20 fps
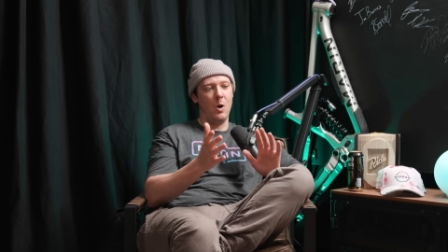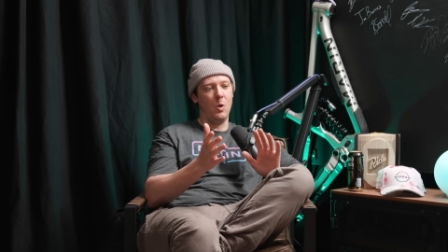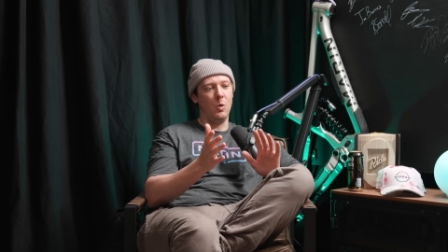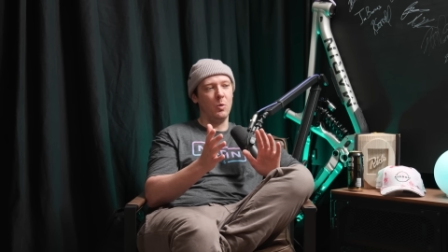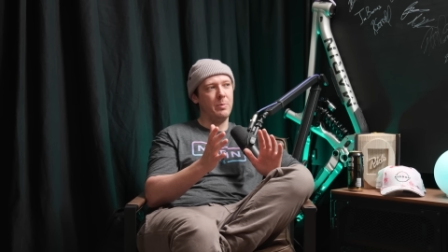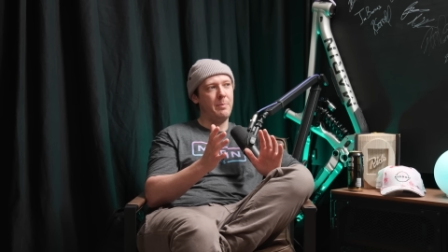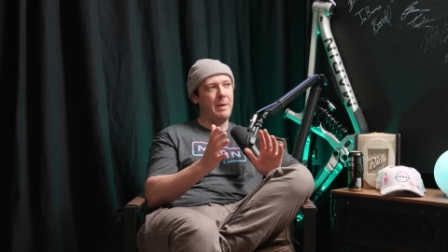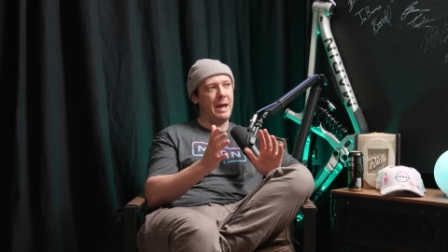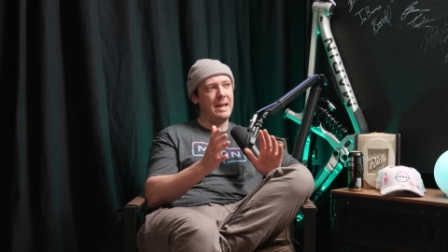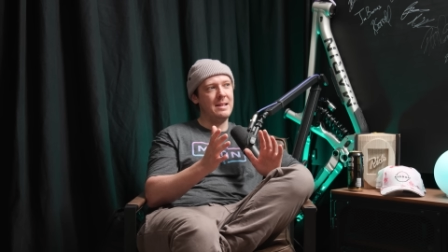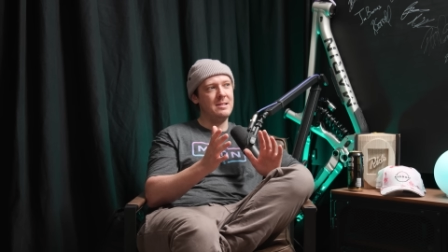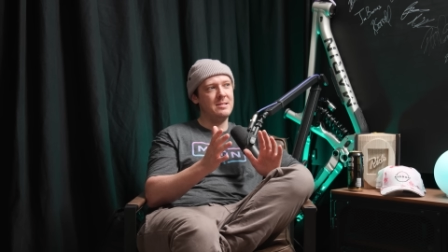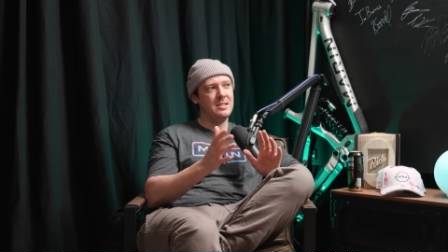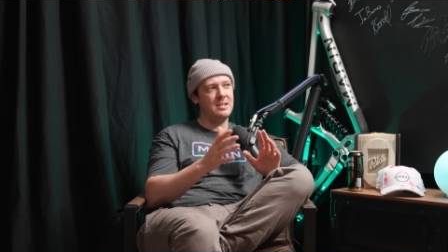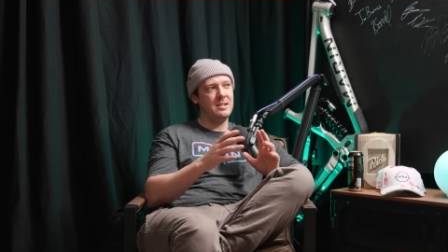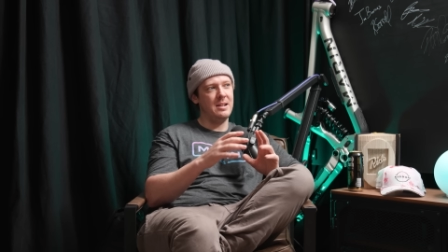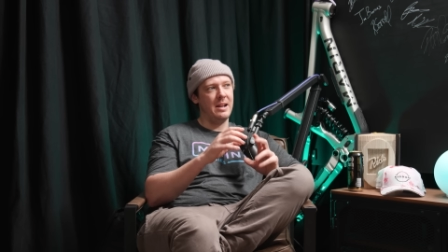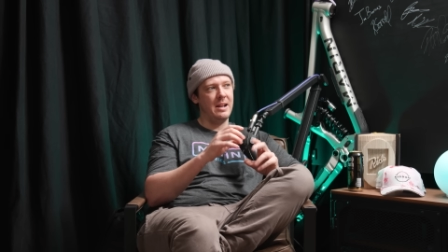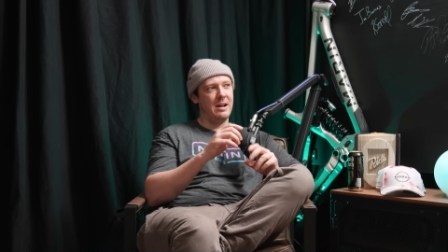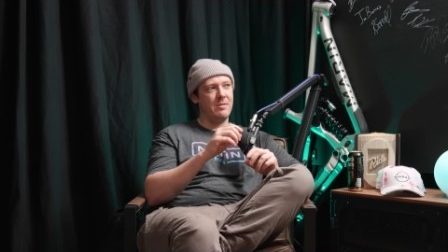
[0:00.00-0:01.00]
old
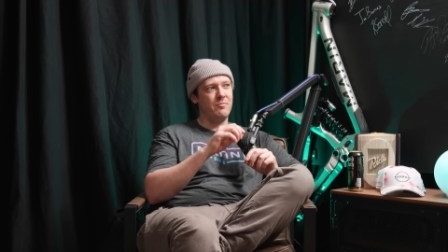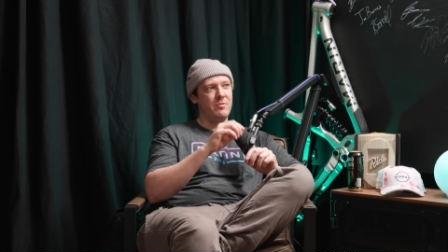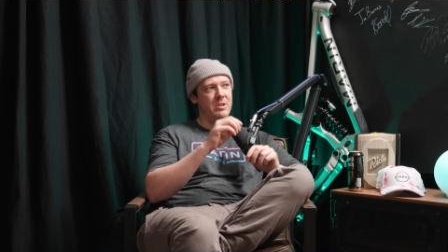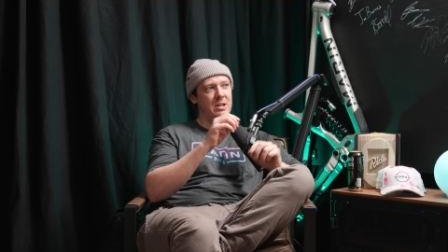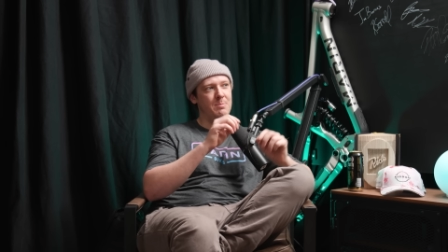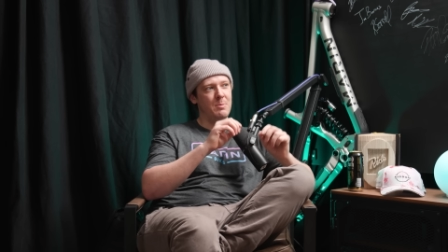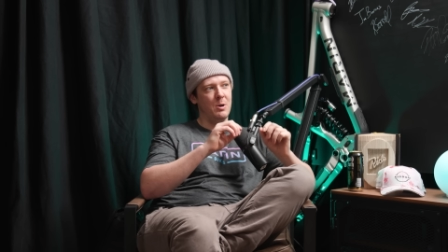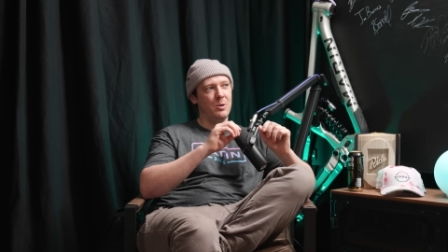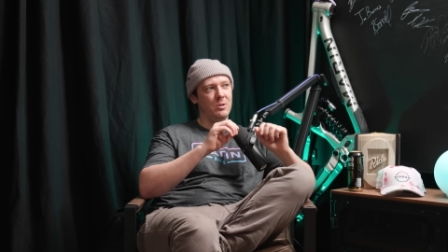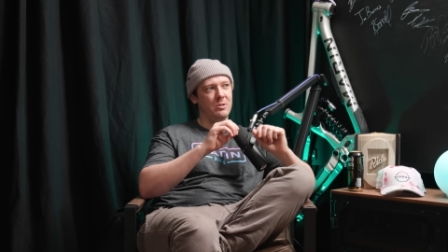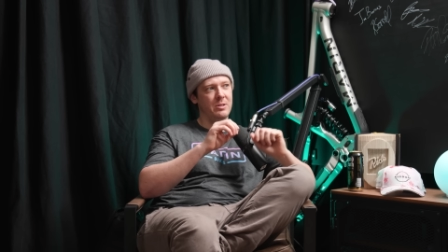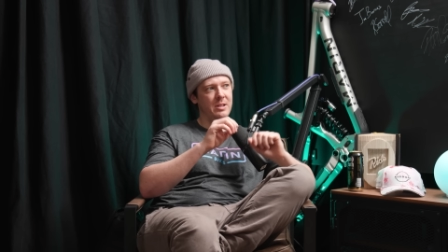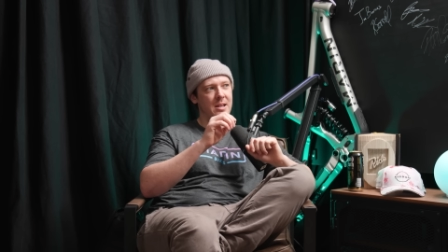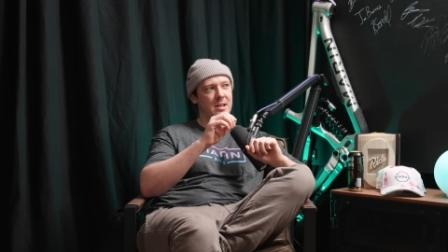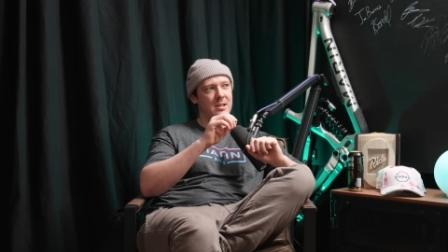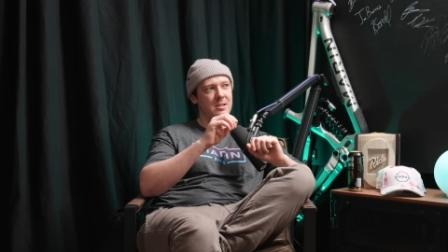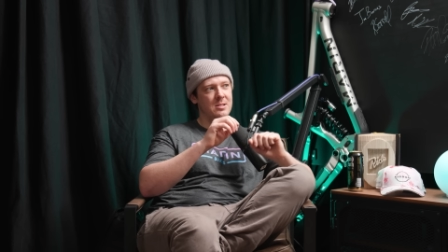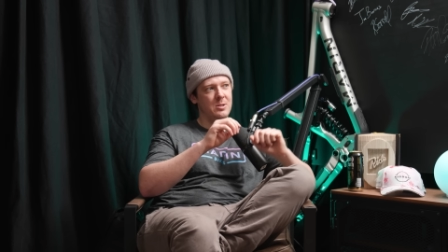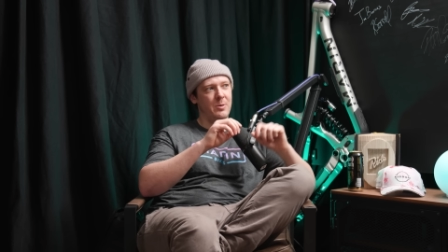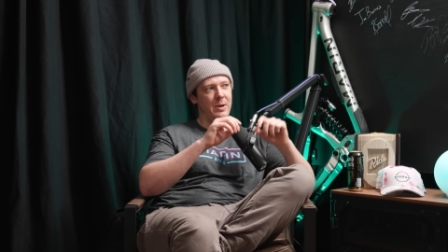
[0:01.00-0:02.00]
painting and I remodeled
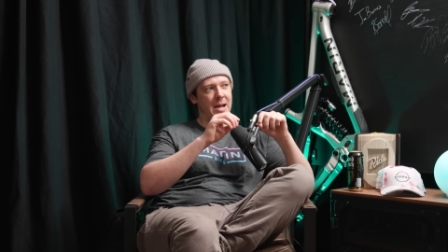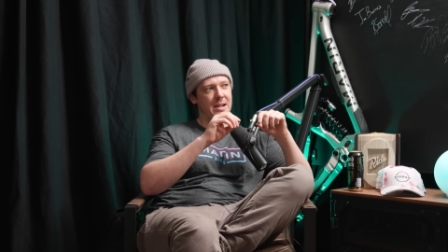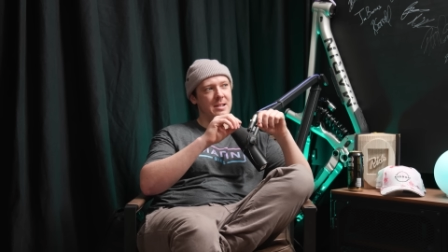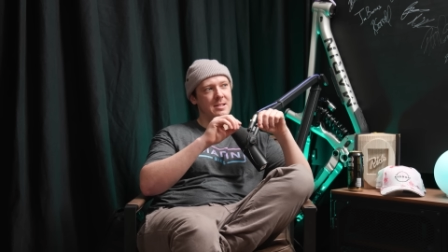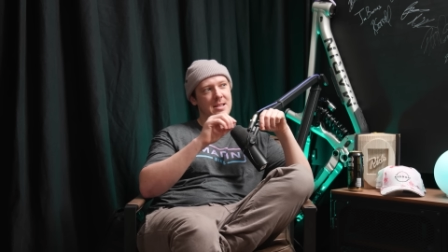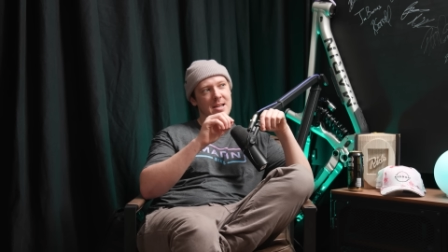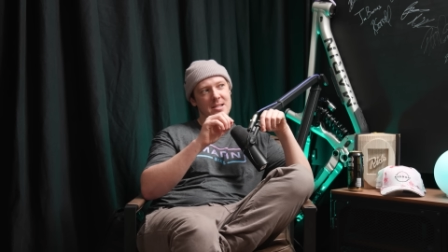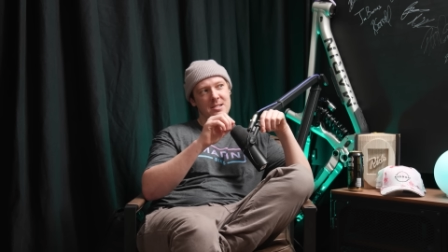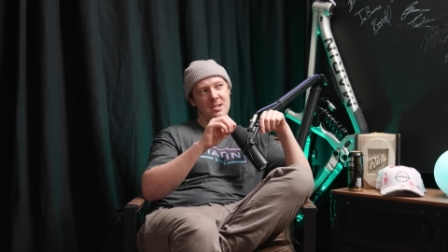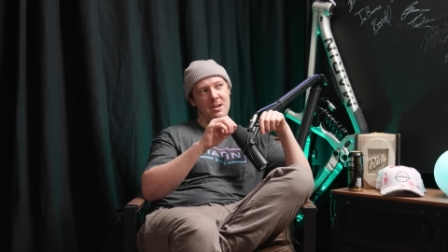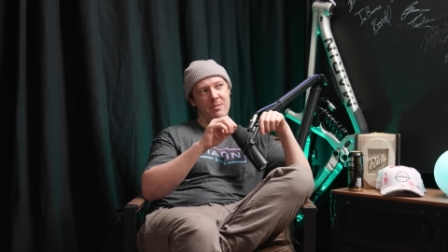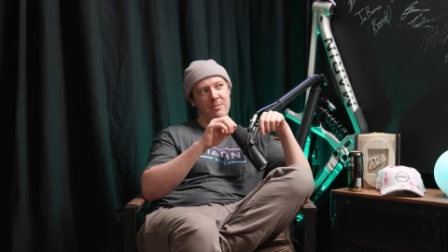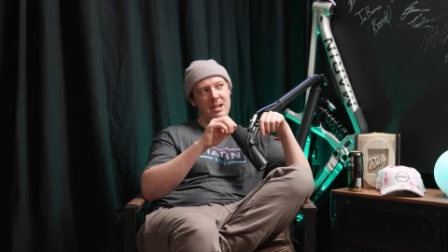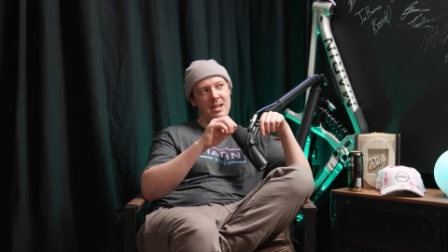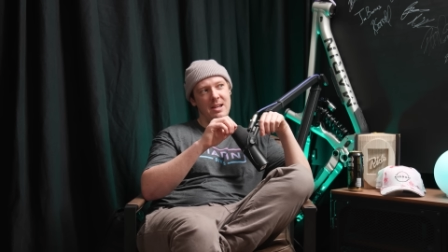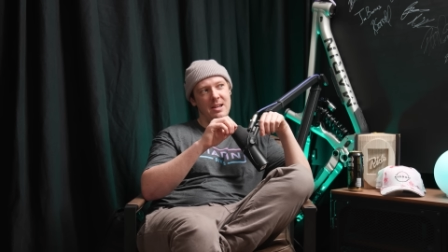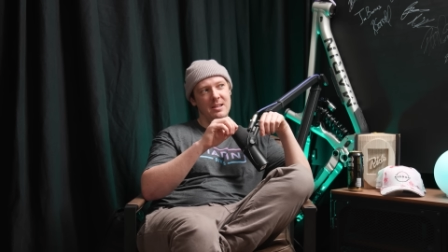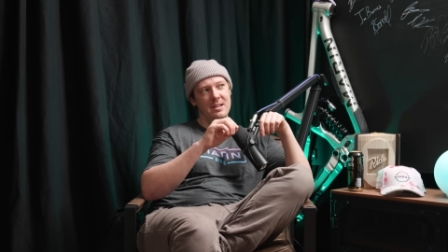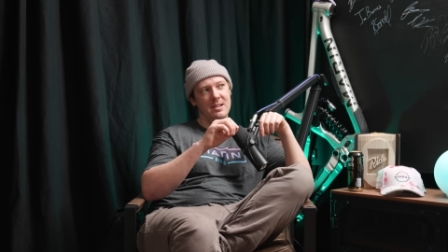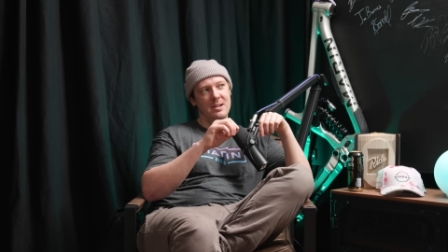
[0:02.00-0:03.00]
it so it had a Tesco in
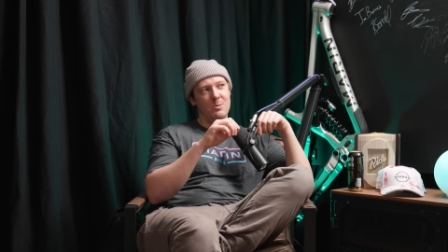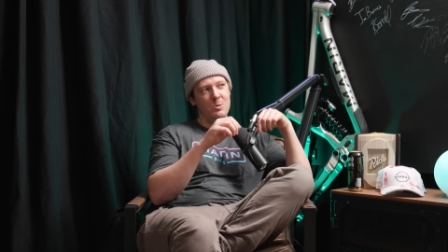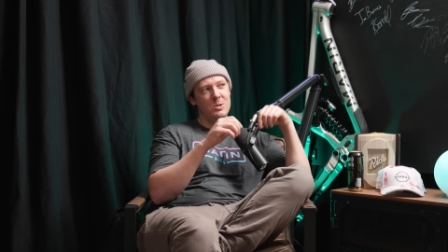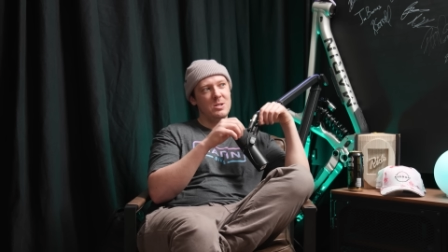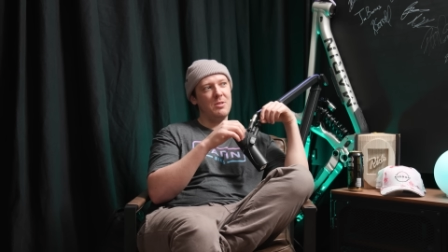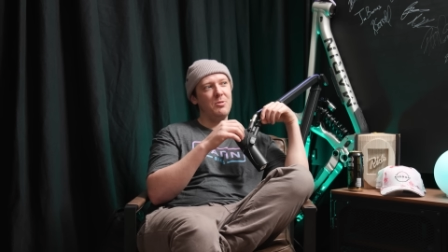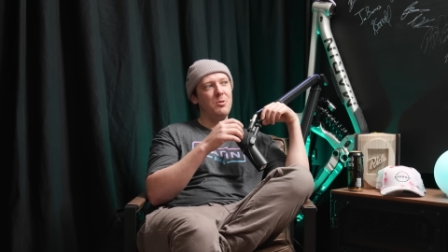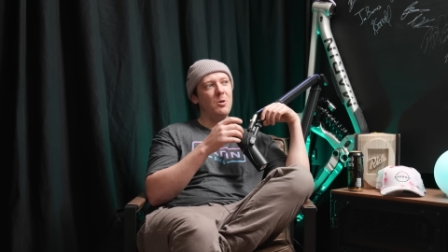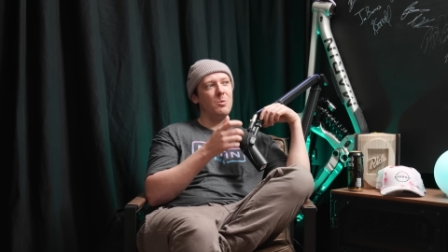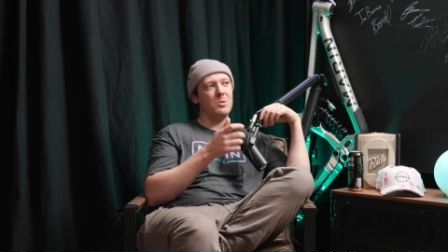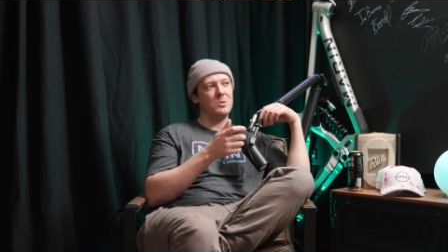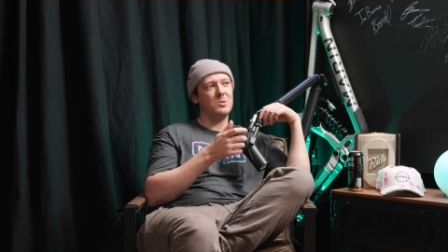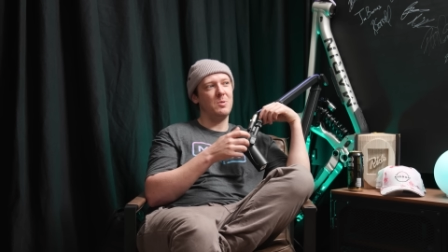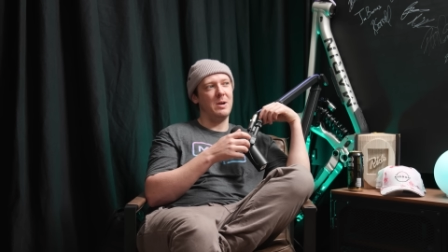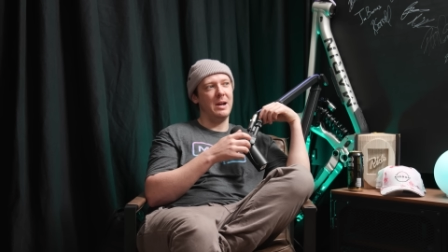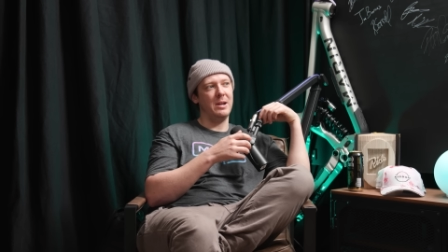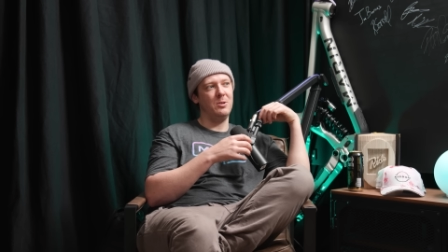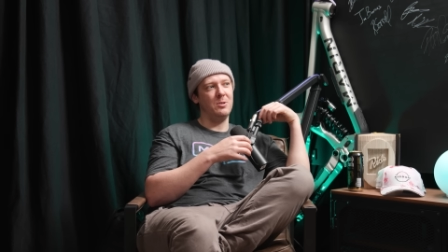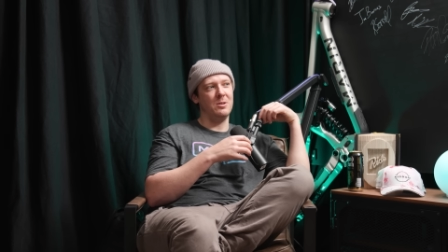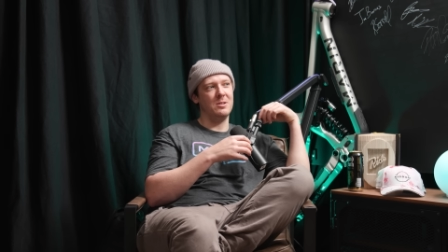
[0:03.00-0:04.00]
it, which I thought was
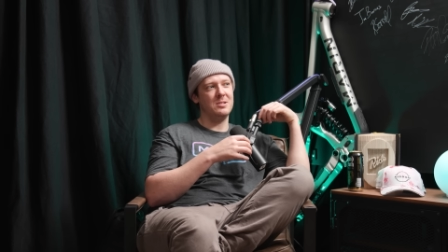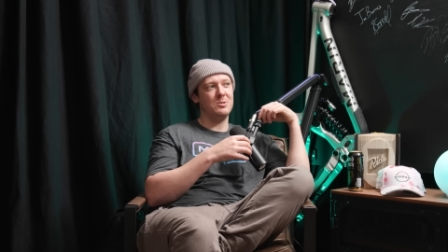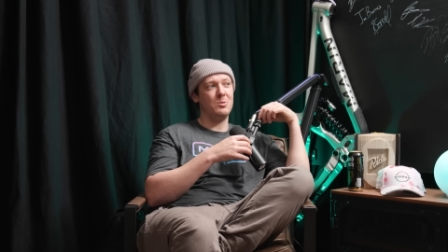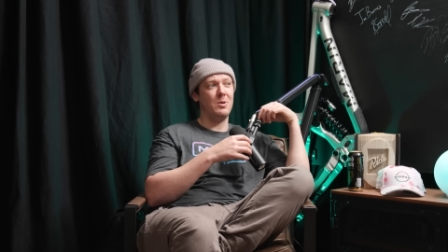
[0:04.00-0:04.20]
quite good. It's